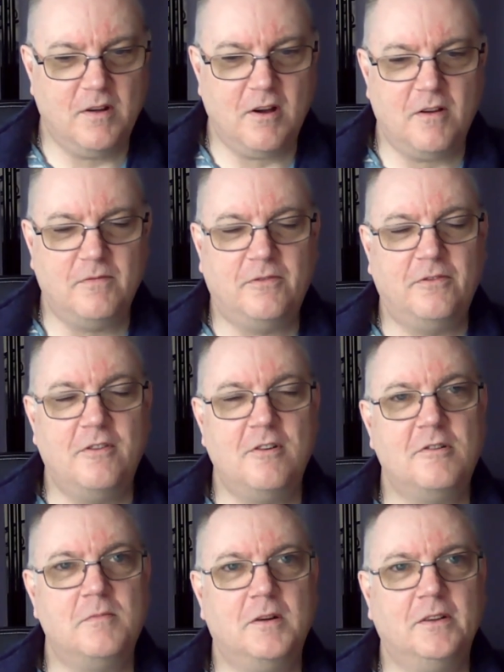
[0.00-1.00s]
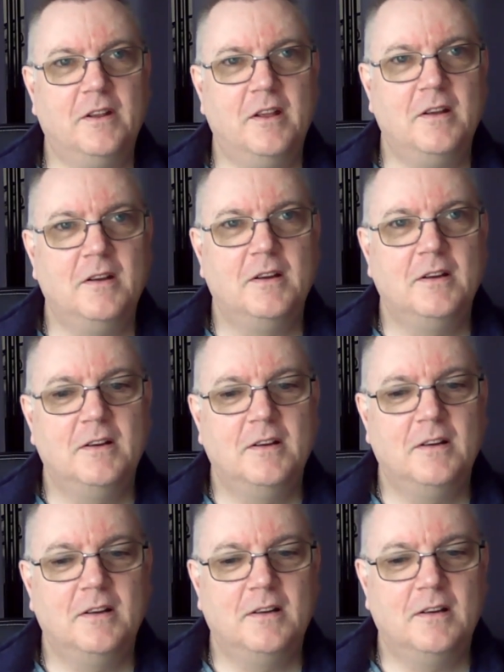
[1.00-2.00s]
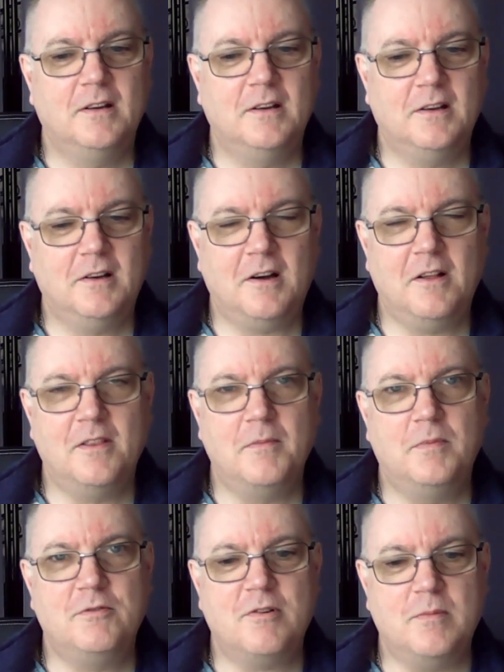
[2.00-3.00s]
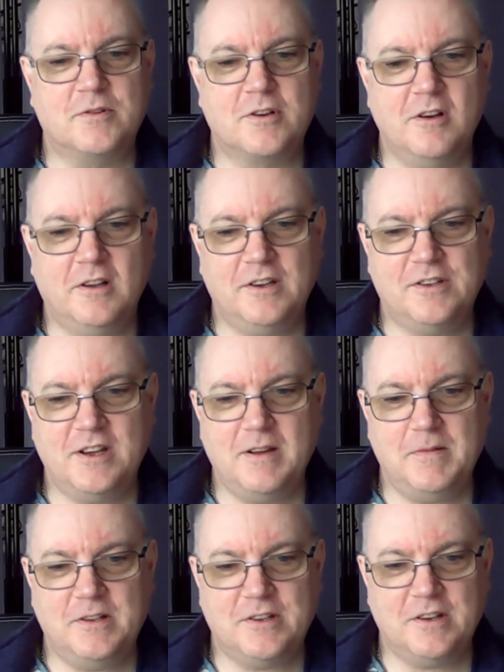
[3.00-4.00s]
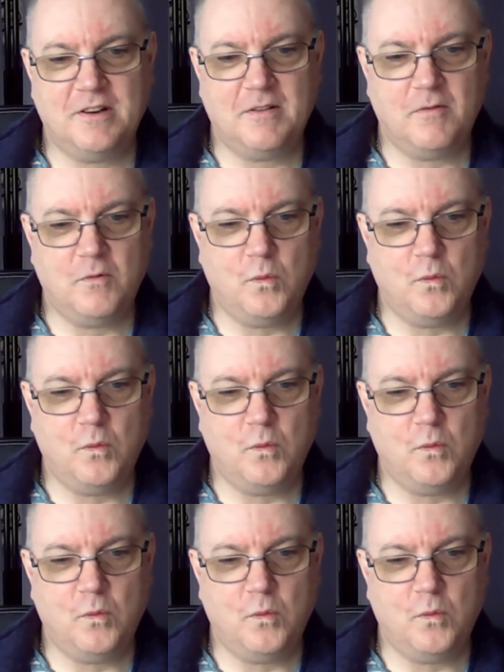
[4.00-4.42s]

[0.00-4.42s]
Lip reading: on film on the drums. Cully Simmington,